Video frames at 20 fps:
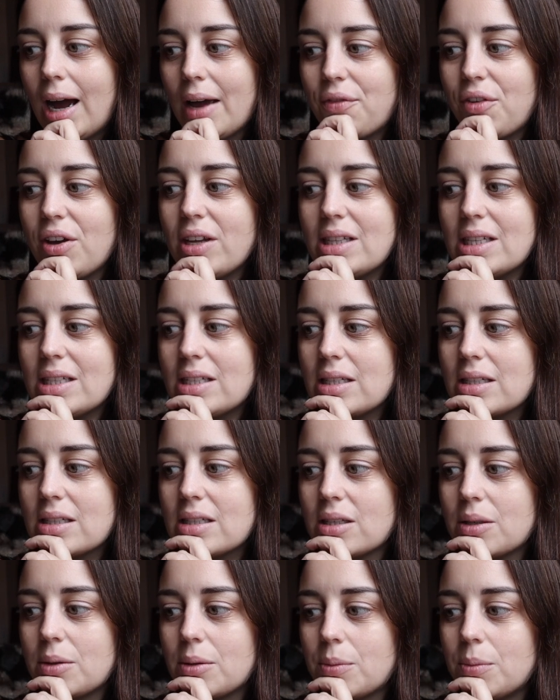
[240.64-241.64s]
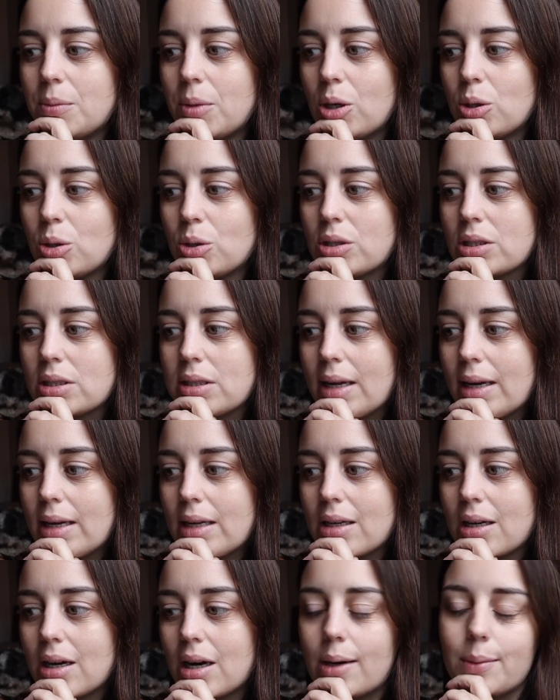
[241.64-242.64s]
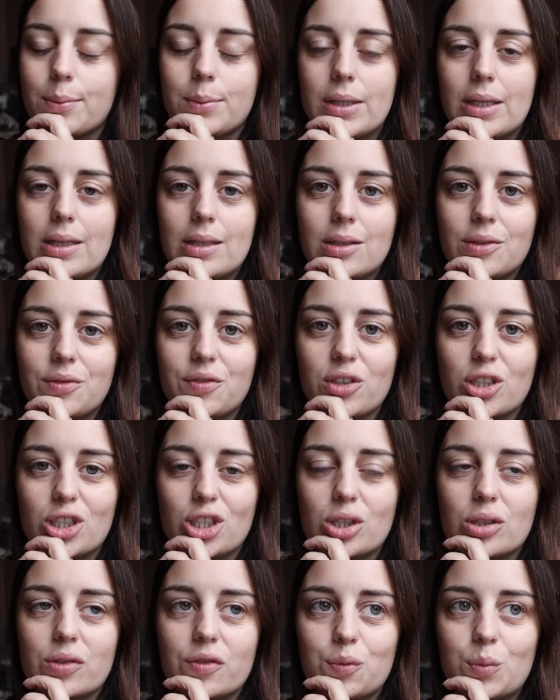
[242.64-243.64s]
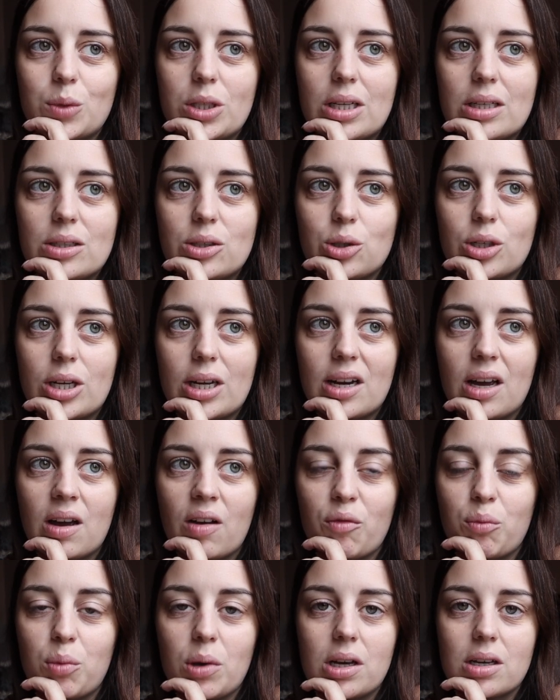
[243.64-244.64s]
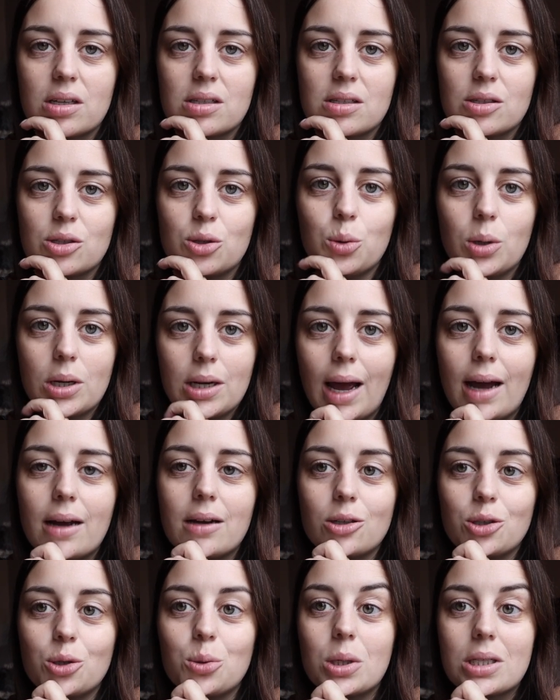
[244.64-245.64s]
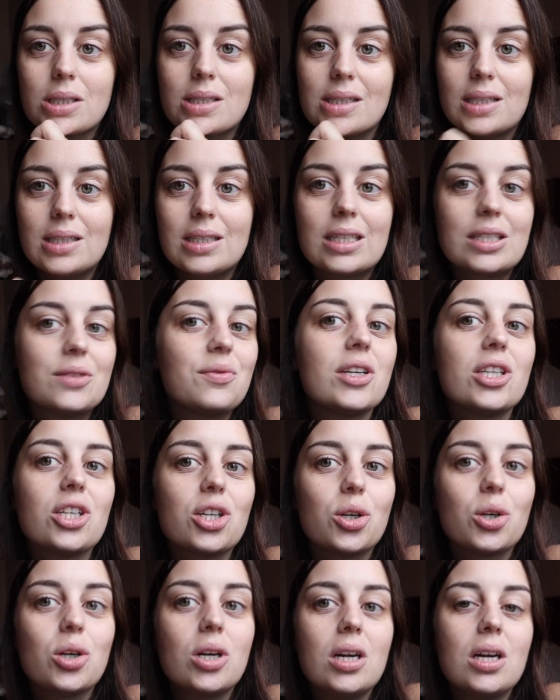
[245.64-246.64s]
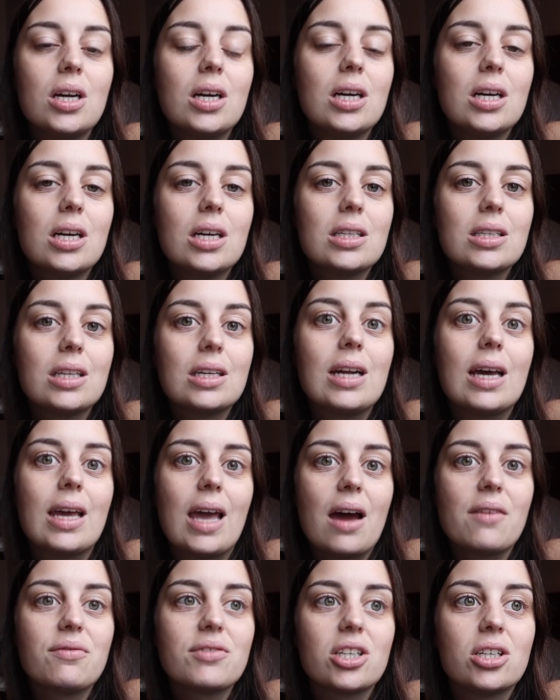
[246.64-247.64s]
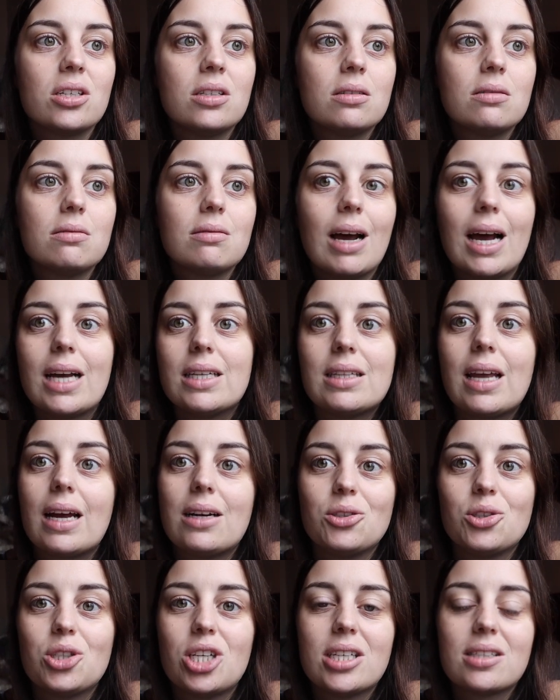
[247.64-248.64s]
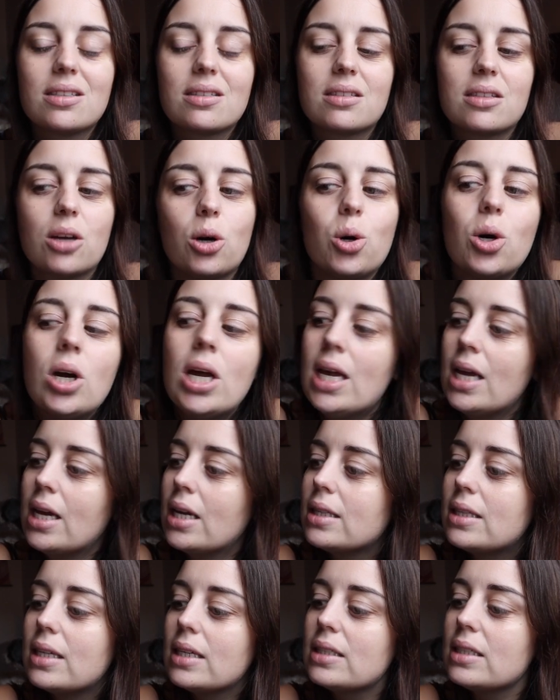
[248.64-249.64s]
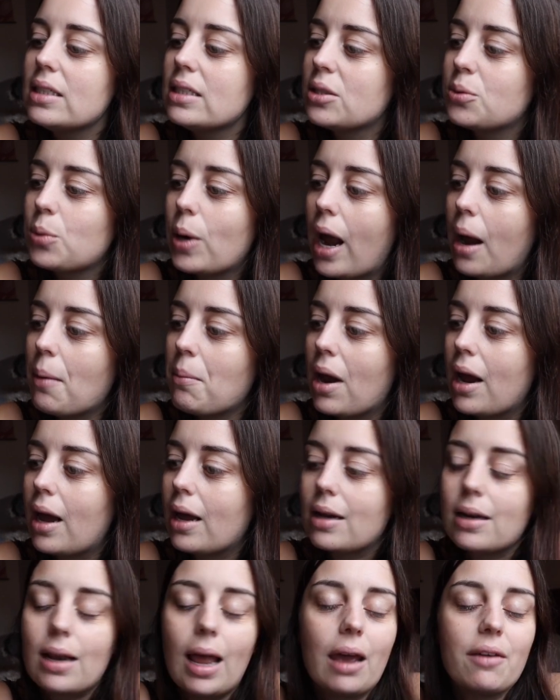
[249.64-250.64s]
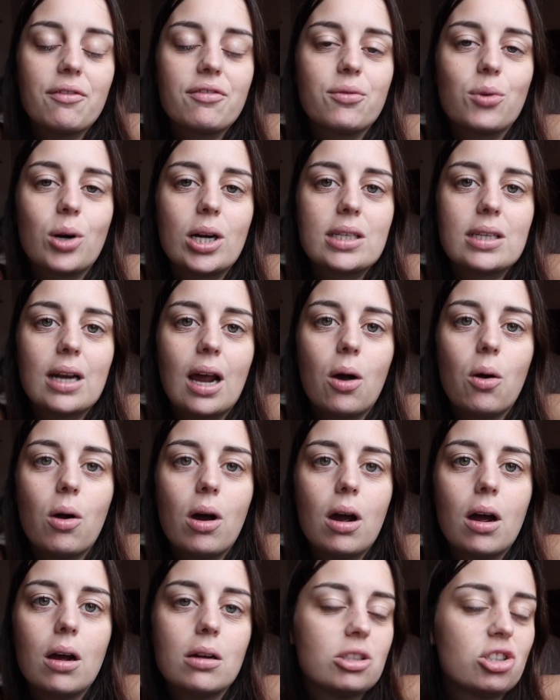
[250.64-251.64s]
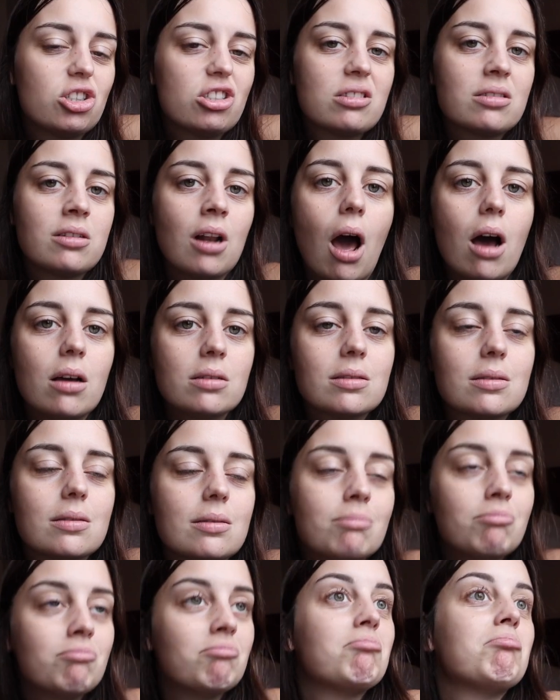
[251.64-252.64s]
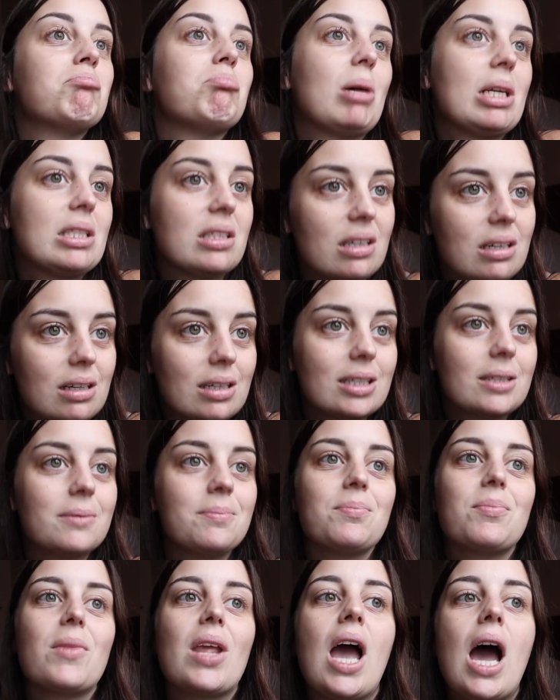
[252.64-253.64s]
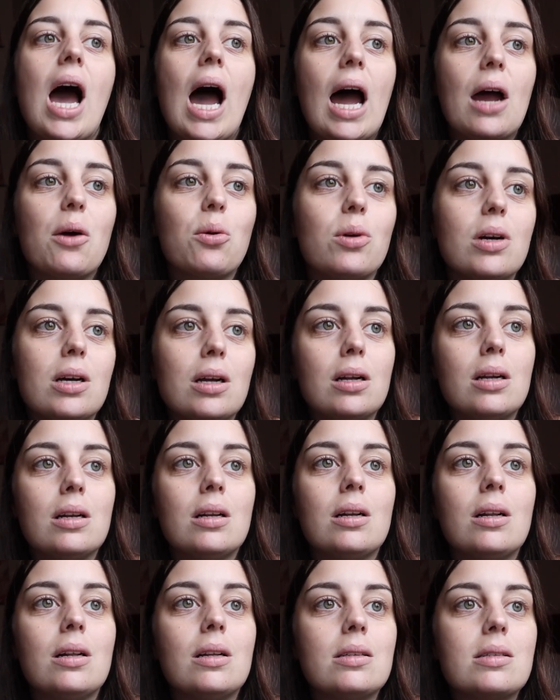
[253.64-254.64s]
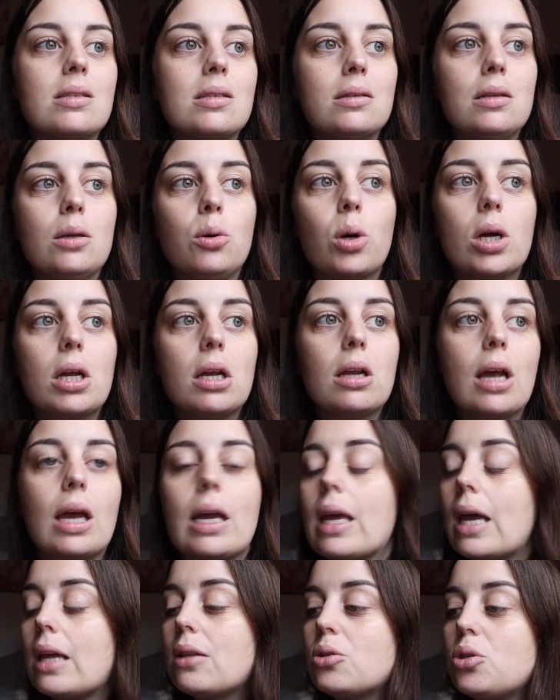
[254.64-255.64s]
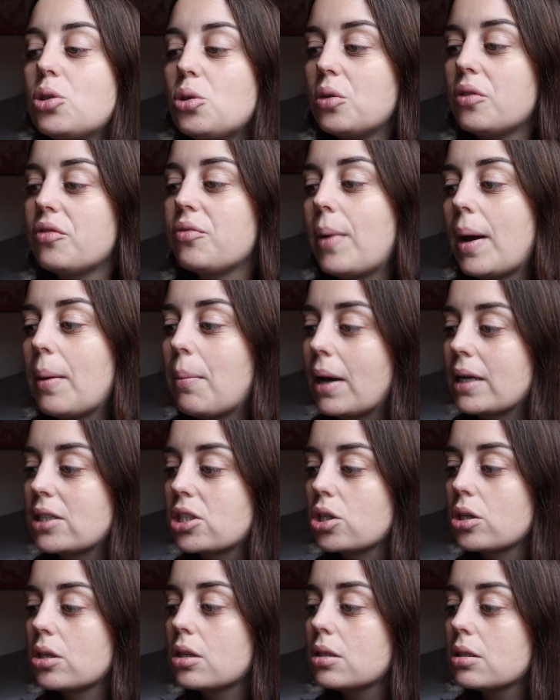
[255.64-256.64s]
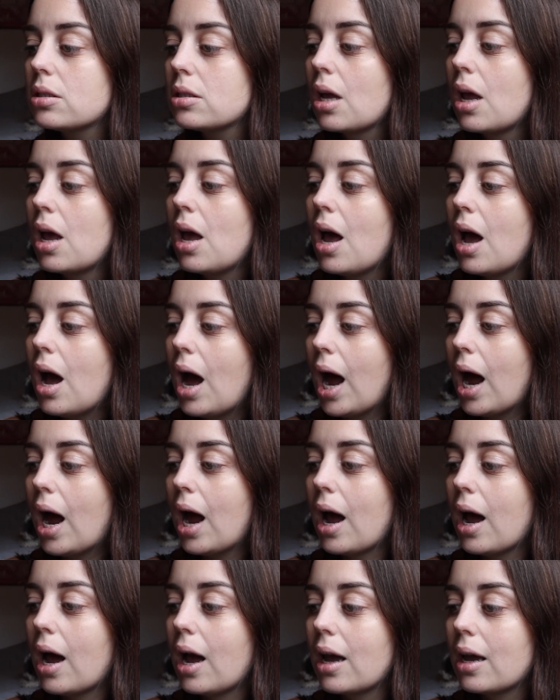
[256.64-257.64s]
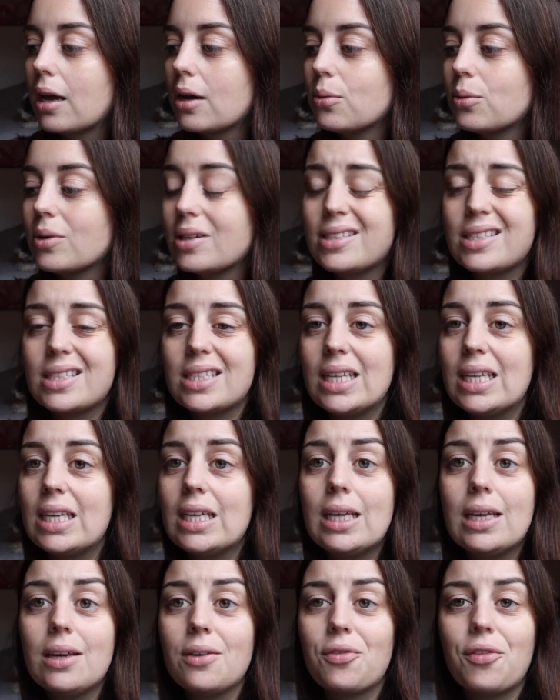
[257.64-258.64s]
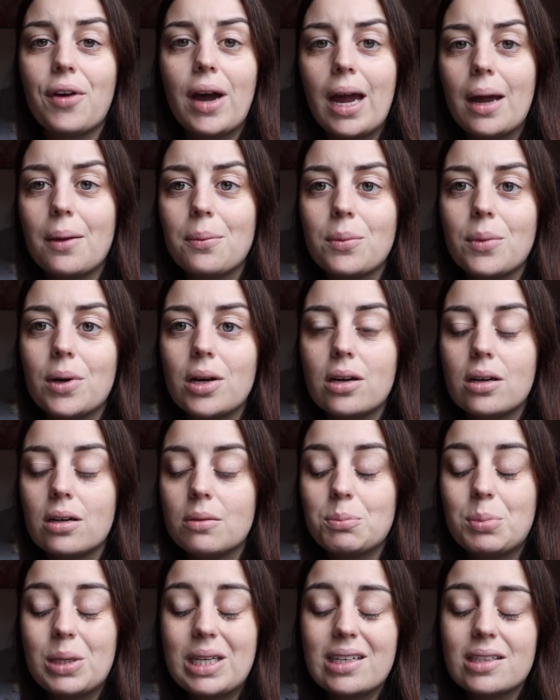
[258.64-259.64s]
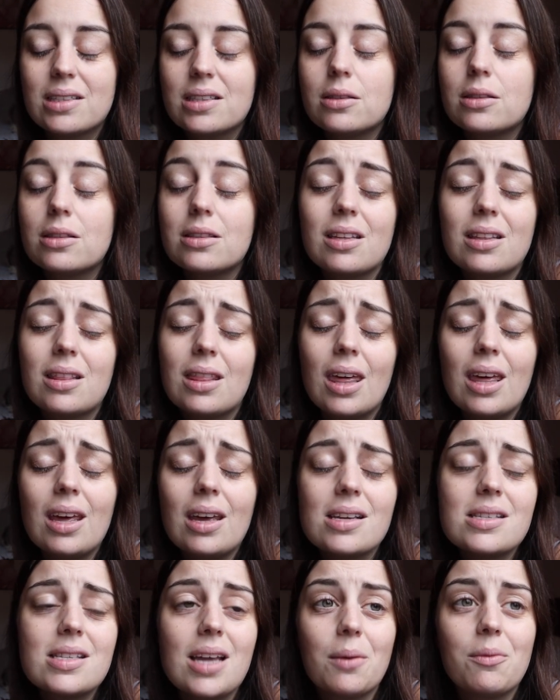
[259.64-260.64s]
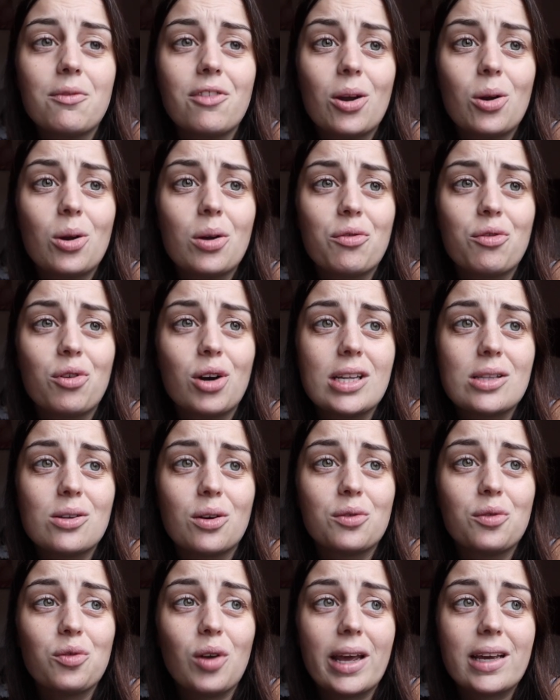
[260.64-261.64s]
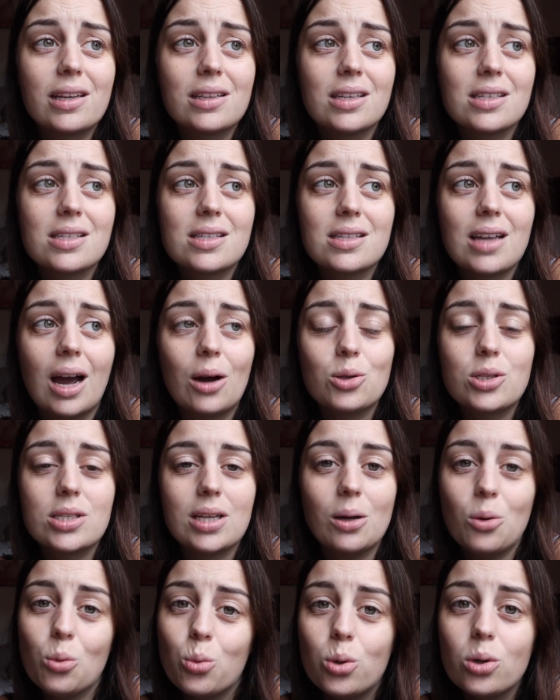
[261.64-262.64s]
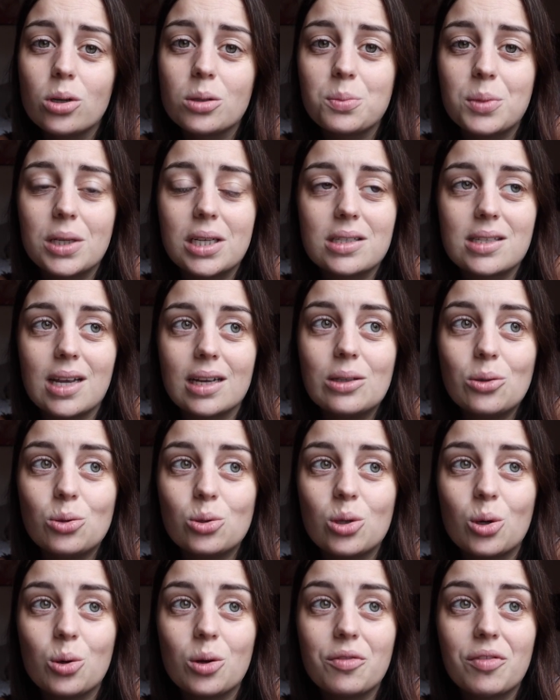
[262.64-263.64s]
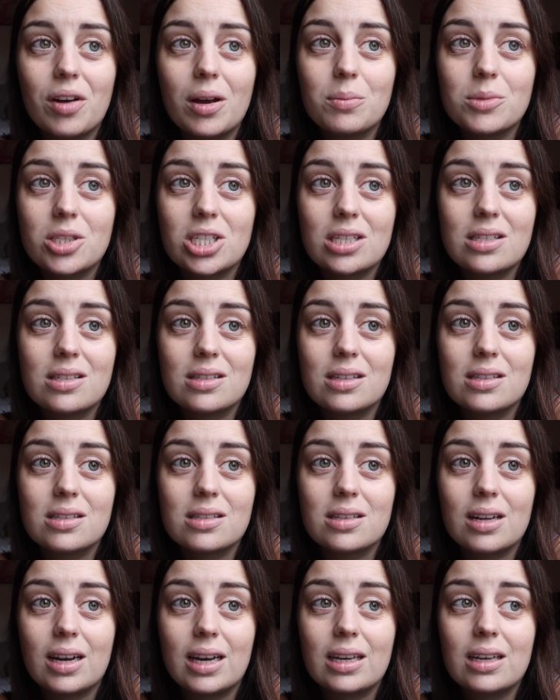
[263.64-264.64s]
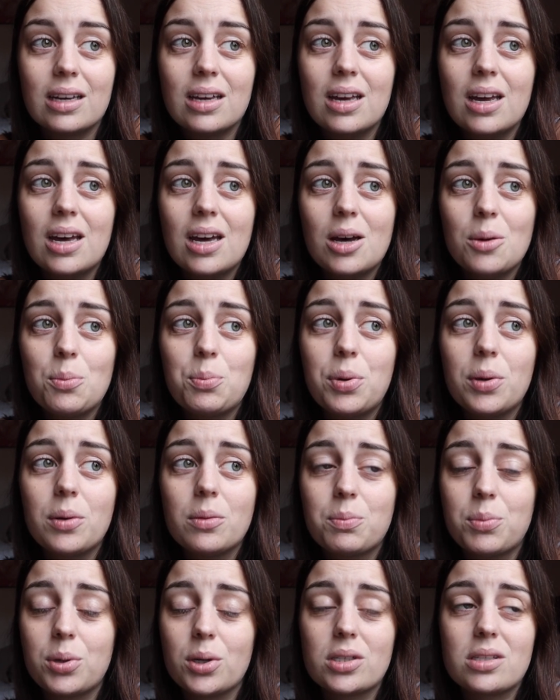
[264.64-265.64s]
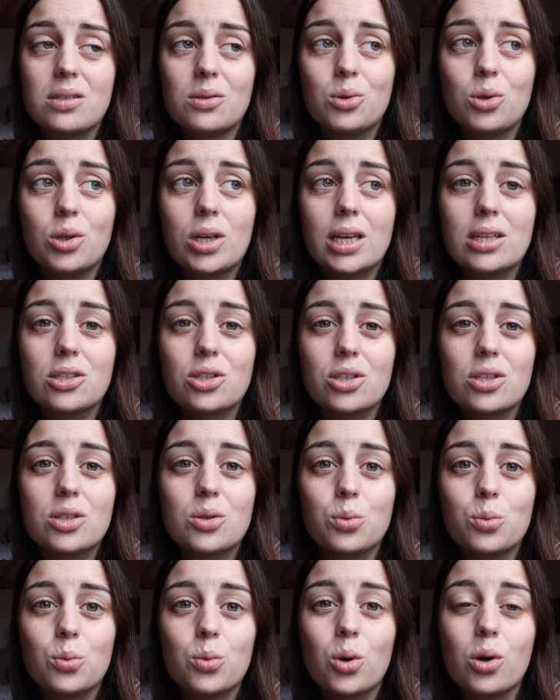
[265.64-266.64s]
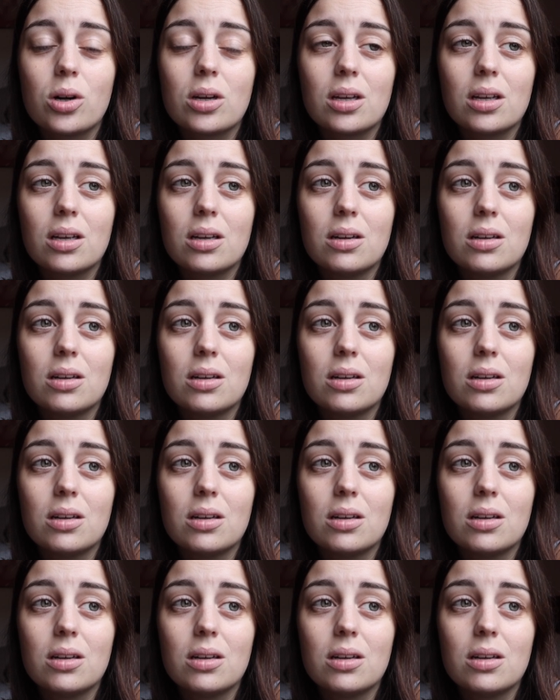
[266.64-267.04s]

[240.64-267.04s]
I think this is the most, like, updated version of me that you can have, because you will see this video the day after I tell you this. So this is where I'm at life right now, just lost, basically. I will see what I can do with my bachelor's. I will see if I'm, because the thing is, I'm very afraid of, like, this outside world, because I don't know if I'm just this, like, person who can just work